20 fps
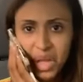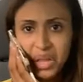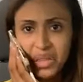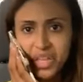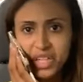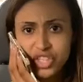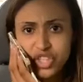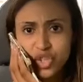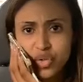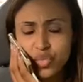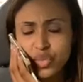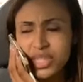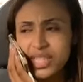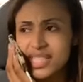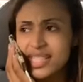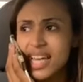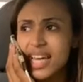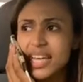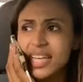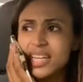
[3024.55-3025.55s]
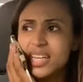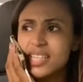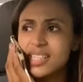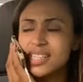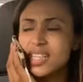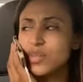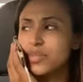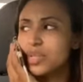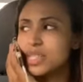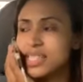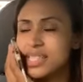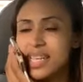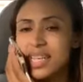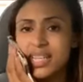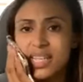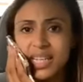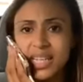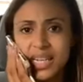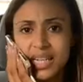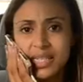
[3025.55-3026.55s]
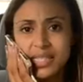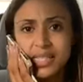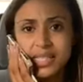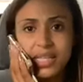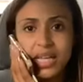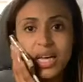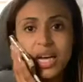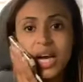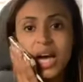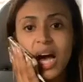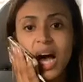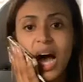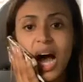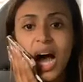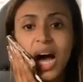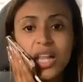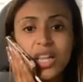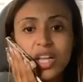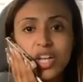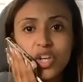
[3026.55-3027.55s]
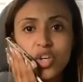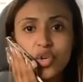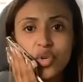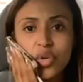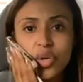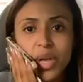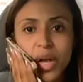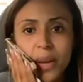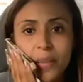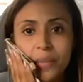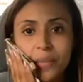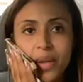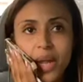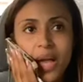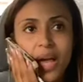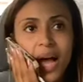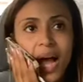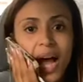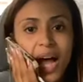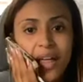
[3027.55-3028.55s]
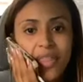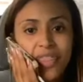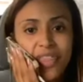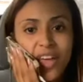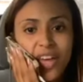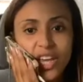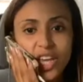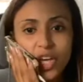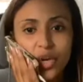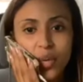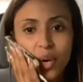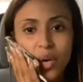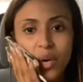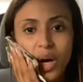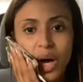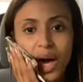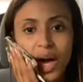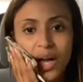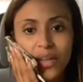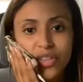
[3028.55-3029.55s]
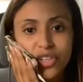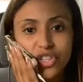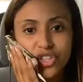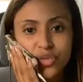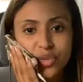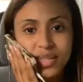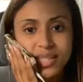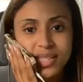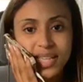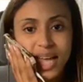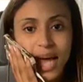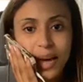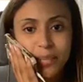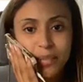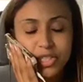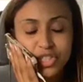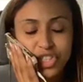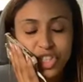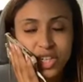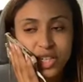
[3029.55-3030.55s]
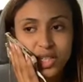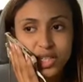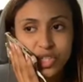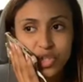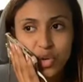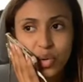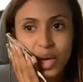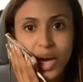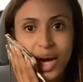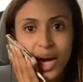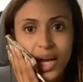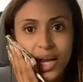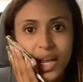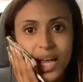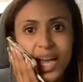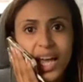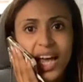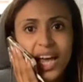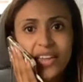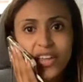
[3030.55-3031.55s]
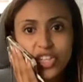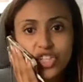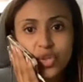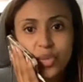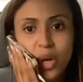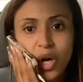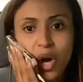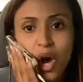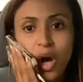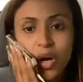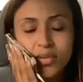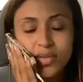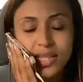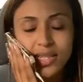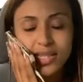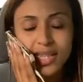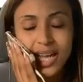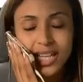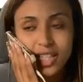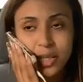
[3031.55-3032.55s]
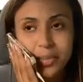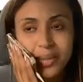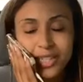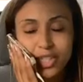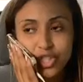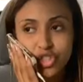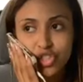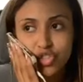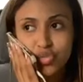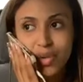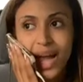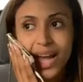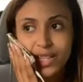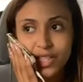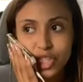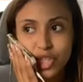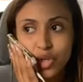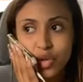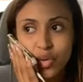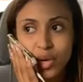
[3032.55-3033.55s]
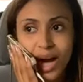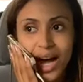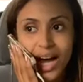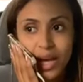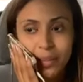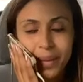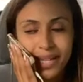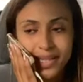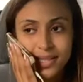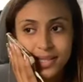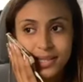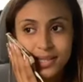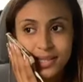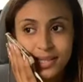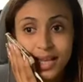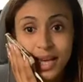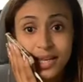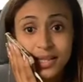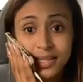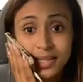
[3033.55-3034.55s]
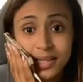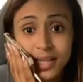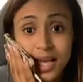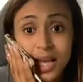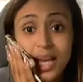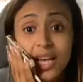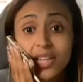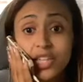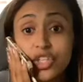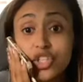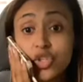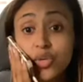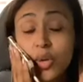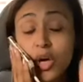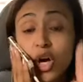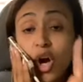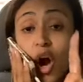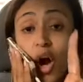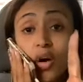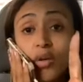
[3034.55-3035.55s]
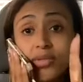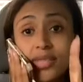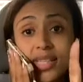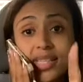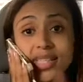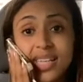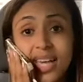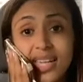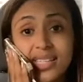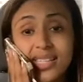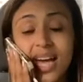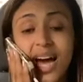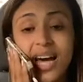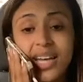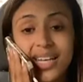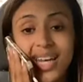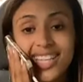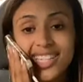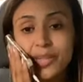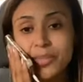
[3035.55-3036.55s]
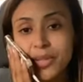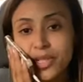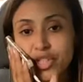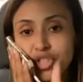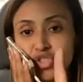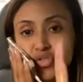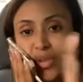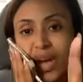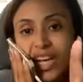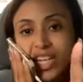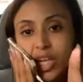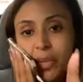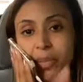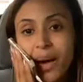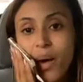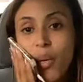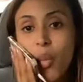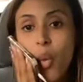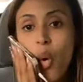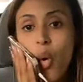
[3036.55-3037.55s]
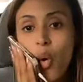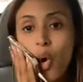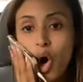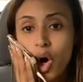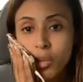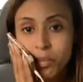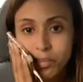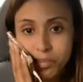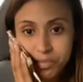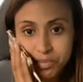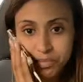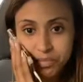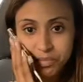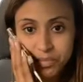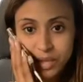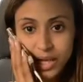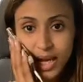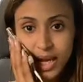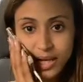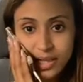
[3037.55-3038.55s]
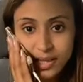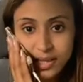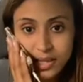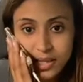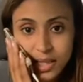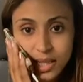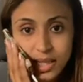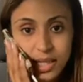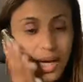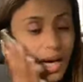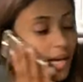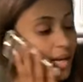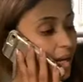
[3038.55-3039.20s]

that you're resetting us and resending us. Hallelujah. I thank you, oh God, that you're establishing us, oh God, and that you would cause us not to be distracted, oh God, by success, that you would cause us, yes, God, not to be distracted by war. Yes. I